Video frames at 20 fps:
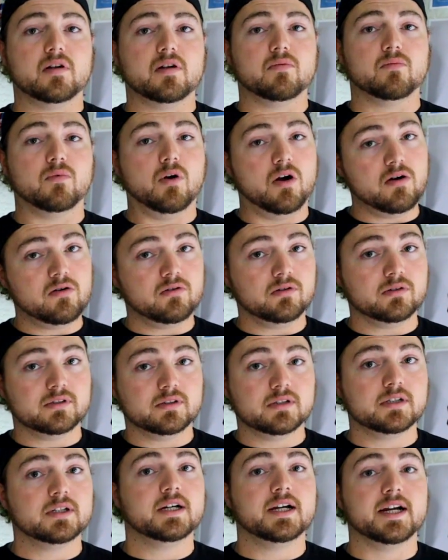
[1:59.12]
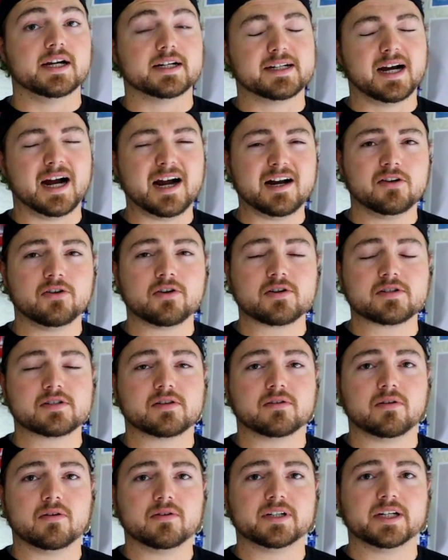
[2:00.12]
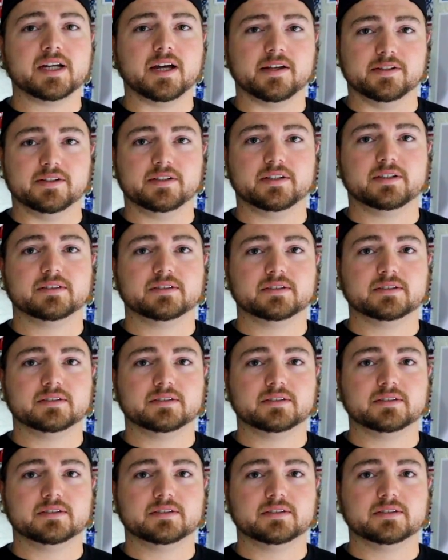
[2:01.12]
Well, it kind of looks thrown together.